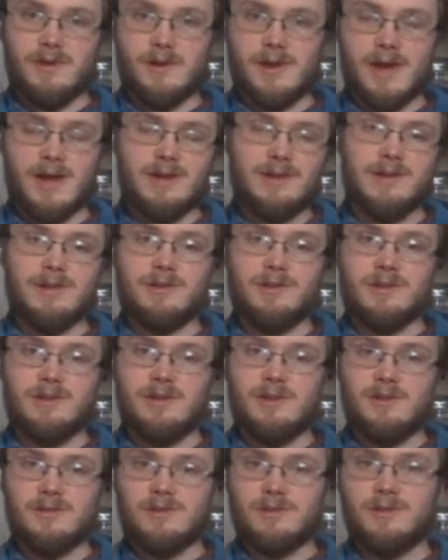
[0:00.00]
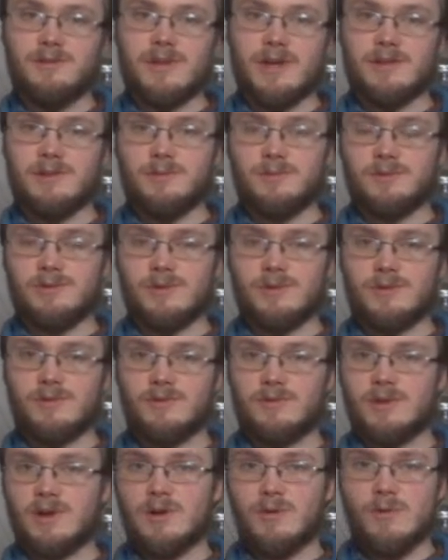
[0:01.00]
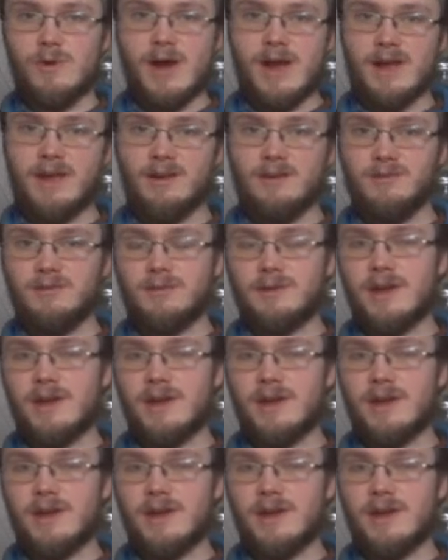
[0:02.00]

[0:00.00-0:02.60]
Ideally, you let them soak for a while.